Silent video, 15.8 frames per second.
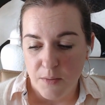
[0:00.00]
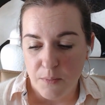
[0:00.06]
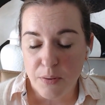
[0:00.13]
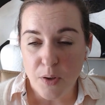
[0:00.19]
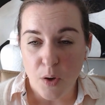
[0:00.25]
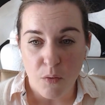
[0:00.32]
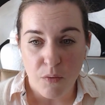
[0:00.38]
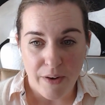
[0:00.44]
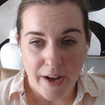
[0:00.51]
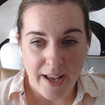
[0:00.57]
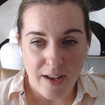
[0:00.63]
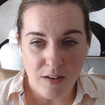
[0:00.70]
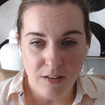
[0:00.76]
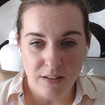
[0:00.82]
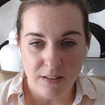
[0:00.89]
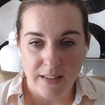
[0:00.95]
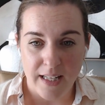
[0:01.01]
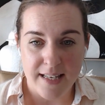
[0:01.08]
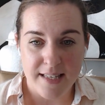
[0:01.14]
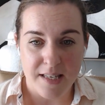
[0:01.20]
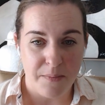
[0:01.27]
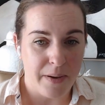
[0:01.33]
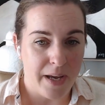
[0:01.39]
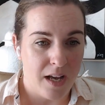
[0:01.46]
profile
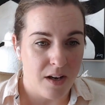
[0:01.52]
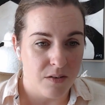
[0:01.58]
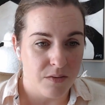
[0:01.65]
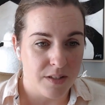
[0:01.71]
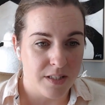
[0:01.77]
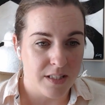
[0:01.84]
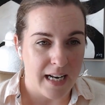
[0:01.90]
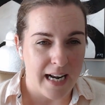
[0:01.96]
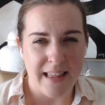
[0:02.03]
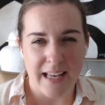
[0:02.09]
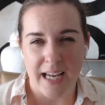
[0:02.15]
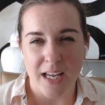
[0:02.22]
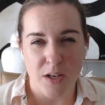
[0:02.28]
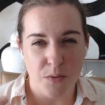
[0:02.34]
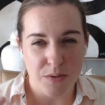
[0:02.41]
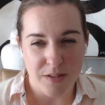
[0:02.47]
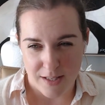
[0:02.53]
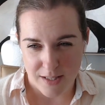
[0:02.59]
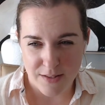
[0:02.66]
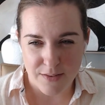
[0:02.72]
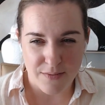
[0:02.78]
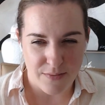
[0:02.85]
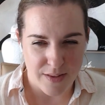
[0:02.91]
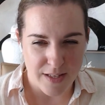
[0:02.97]
less about, and I think I used
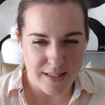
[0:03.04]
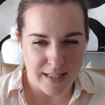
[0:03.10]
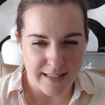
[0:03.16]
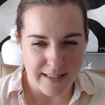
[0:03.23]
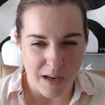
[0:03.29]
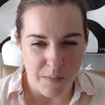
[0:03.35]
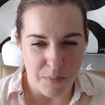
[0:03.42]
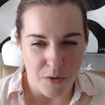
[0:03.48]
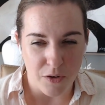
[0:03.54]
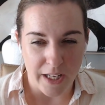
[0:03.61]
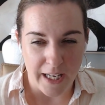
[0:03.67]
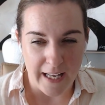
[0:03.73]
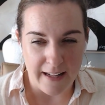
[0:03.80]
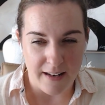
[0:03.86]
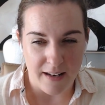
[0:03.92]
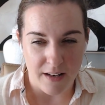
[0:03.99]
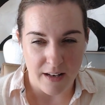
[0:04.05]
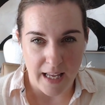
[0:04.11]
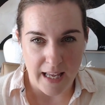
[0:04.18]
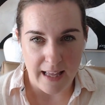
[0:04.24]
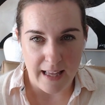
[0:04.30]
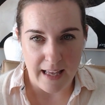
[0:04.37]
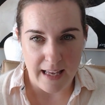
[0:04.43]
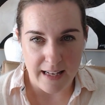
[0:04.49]
this example in
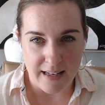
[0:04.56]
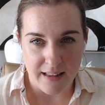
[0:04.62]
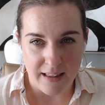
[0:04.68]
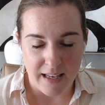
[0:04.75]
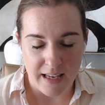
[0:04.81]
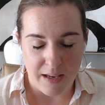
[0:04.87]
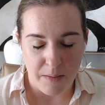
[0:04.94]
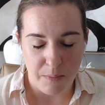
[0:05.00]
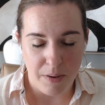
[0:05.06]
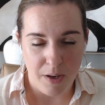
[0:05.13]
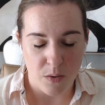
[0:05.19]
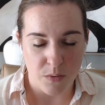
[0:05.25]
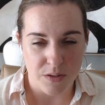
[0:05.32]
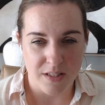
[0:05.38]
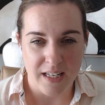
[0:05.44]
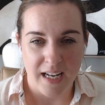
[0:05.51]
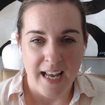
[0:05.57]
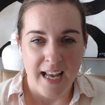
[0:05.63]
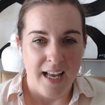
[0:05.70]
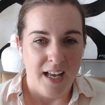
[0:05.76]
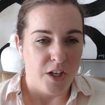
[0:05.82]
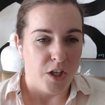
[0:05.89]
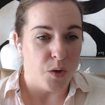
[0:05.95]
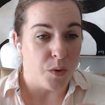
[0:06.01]
the post.
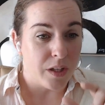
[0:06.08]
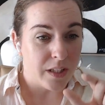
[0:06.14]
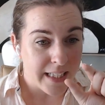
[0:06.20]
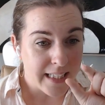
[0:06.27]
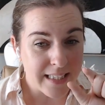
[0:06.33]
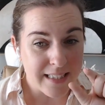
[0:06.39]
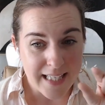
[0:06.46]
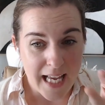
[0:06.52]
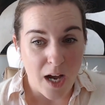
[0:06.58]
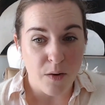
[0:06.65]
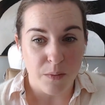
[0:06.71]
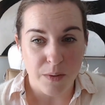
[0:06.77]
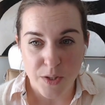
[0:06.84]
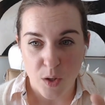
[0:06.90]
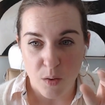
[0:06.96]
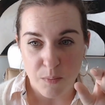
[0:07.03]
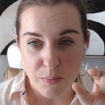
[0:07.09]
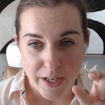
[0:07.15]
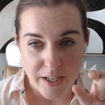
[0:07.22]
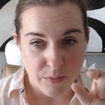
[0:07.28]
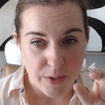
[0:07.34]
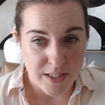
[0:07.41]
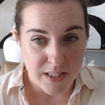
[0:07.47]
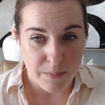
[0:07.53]
You clicked sourdough
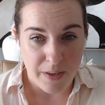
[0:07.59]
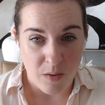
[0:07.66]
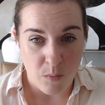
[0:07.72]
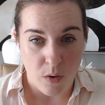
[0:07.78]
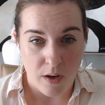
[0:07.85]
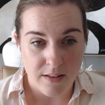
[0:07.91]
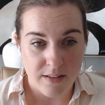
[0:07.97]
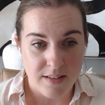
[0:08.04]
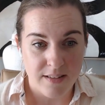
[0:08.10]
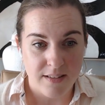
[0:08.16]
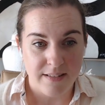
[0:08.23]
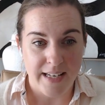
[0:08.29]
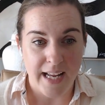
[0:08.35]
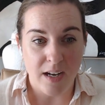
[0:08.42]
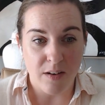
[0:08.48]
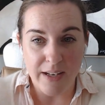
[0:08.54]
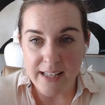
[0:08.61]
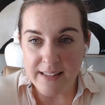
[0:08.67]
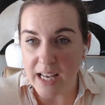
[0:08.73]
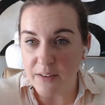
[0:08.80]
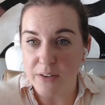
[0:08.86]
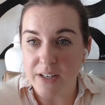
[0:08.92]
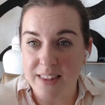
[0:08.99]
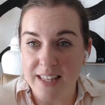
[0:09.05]
bread recipe once, now
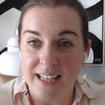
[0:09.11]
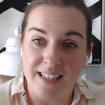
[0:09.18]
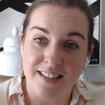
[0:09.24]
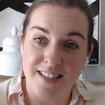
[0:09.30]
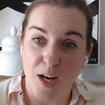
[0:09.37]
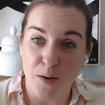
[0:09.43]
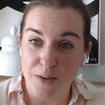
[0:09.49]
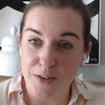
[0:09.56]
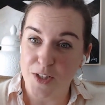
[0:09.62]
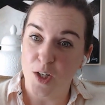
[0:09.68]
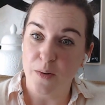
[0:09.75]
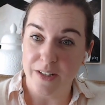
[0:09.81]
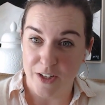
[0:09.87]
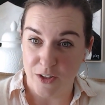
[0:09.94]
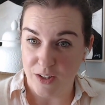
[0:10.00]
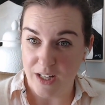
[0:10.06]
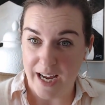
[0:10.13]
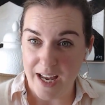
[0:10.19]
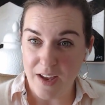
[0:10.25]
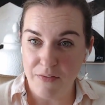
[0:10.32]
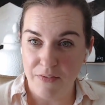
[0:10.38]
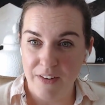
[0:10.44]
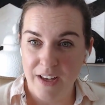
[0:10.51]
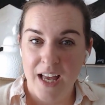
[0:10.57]
everything sourdough in your
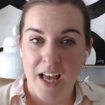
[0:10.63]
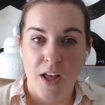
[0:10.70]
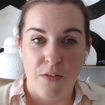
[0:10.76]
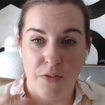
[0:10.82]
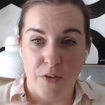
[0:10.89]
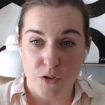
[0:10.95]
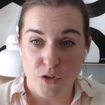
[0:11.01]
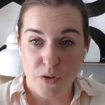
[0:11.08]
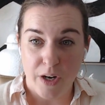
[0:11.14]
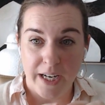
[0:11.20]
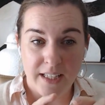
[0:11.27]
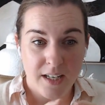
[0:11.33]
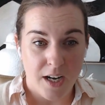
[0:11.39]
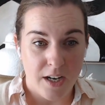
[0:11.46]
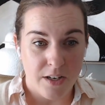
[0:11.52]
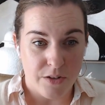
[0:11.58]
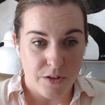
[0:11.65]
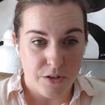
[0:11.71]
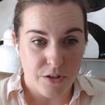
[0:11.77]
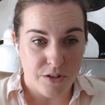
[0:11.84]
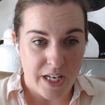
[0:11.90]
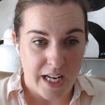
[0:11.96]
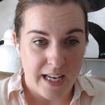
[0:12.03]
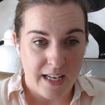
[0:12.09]
life. They're trying to
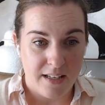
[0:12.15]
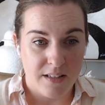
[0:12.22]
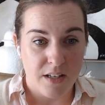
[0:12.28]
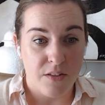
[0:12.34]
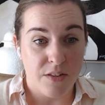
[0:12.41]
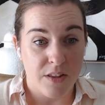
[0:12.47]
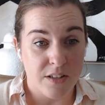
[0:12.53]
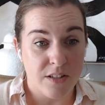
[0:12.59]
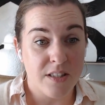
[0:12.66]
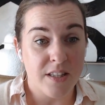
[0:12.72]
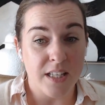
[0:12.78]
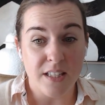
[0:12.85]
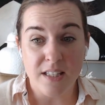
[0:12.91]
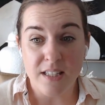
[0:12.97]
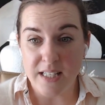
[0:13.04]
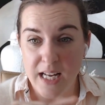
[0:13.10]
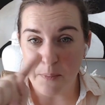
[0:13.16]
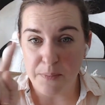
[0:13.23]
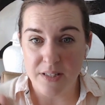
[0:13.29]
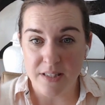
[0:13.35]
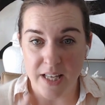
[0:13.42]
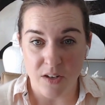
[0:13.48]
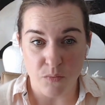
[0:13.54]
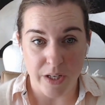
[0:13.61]
understand the steps
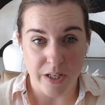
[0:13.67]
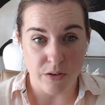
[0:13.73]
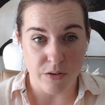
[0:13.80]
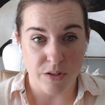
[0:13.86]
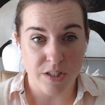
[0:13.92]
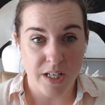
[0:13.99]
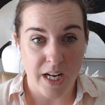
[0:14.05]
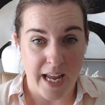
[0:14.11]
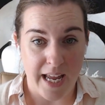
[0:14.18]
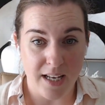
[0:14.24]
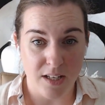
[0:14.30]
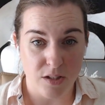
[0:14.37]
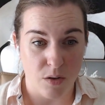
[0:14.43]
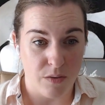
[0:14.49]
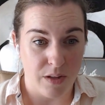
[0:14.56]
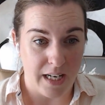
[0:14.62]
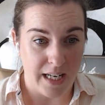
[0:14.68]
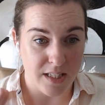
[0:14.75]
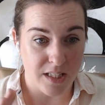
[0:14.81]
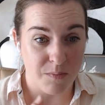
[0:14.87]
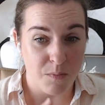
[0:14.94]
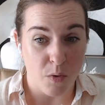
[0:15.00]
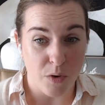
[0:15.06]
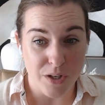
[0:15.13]
that readers take so that
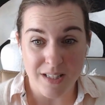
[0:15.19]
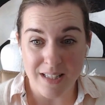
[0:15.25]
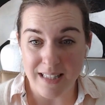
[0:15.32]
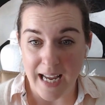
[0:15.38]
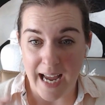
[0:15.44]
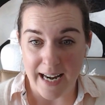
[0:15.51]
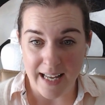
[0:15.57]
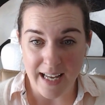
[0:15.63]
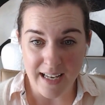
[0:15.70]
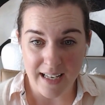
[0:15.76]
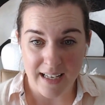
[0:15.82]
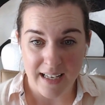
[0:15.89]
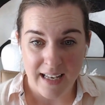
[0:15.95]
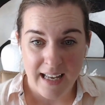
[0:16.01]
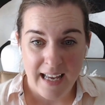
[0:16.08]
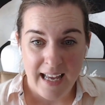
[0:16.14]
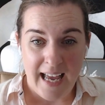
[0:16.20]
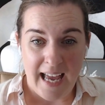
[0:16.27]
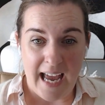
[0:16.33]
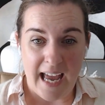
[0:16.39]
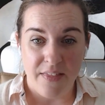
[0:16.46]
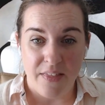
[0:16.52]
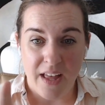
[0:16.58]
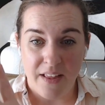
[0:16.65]
it's more static,
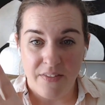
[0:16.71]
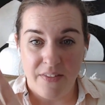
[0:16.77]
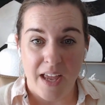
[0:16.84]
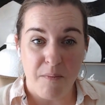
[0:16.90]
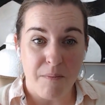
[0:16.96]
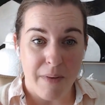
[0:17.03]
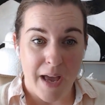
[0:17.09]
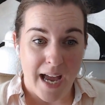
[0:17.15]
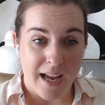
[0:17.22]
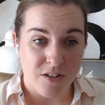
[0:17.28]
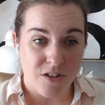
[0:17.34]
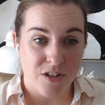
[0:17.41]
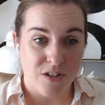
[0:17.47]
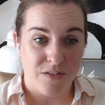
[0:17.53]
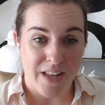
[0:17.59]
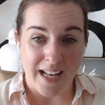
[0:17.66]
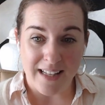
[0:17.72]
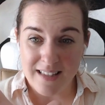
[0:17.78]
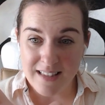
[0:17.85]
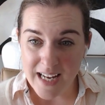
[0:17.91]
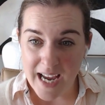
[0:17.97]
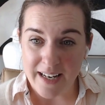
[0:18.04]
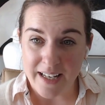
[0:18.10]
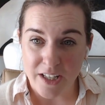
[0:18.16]
and then they match that
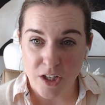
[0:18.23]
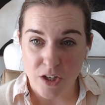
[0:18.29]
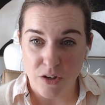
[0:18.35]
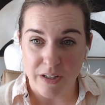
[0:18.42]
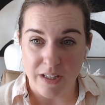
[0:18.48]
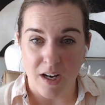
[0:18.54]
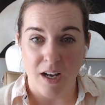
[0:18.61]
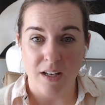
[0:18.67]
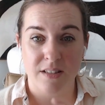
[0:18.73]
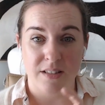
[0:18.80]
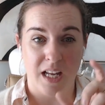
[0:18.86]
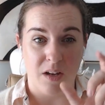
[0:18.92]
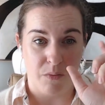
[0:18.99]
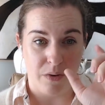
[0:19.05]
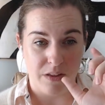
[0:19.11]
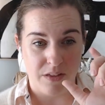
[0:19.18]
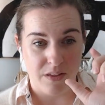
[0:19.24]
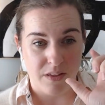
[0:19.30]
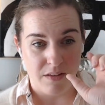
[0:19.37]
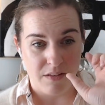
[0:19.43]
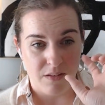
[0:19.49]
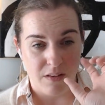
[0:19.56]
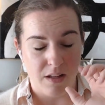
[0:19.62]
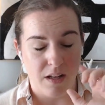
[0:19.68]
static curiosity with,
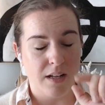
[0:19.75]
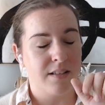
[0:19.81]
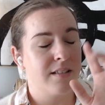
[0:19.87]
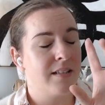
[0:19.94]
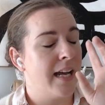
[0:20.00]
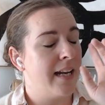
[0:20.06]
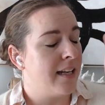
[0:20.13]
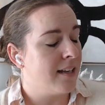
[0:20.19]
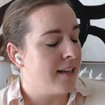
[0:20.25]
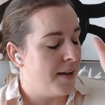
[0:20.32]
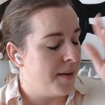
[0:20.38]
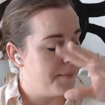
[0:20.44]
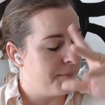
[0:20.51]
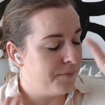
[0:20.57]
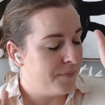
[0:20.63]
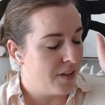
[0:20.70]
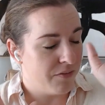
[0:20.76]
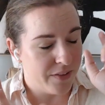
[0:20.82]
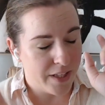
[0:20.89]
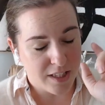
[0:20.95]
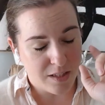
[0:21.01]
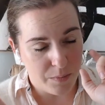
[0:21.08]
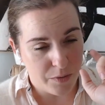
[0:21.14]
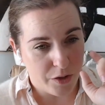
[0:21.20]
not static, the
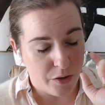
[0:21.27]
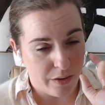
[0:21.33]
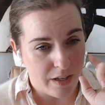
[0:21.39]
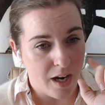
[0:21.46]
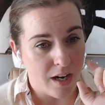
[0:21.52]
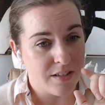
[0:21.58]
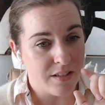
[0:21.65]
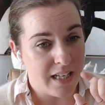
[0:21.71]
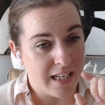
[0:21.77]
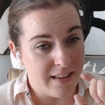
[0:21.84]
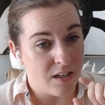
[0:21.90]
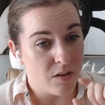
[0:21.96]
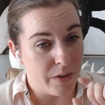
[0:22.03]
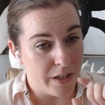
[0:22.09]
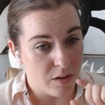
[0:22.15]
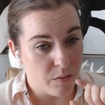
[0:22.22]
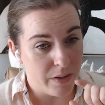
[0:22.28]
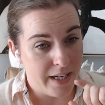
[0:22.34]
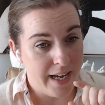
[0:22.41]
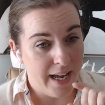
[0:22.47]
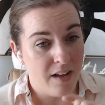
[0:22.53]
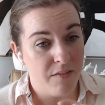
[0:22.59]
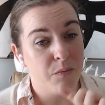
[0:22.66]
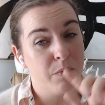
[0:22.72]
flexible curiosity that a reader would
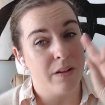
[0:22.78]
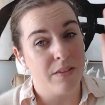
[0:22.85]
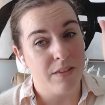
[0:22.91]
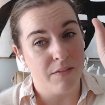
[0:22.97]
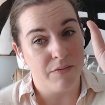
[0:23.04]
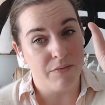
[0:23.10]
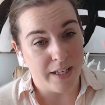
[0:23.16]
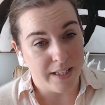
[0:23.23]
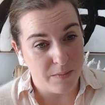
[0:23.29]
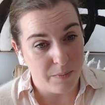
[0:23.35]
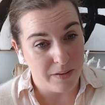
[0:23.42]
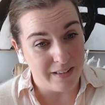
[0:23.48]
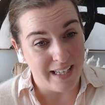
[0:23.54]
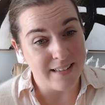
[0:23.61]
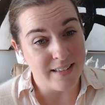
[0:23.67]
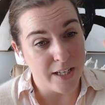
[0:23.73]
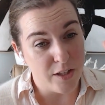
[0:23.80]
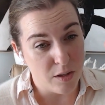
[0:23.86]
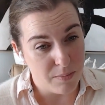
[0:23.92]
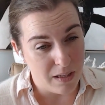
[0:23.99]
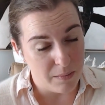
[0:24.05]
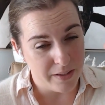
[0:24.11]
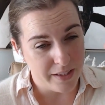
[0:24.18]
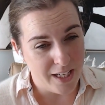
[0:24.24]
have with the flexibility inside your
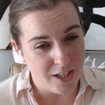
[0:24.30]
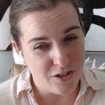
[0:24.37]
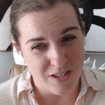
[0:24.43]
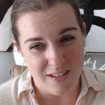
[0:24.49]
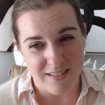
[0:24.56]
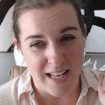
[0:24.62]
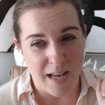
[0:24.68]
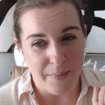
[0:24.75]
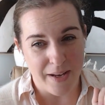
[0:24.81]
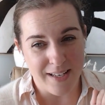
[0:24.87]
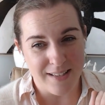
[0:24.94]
publication. Does that make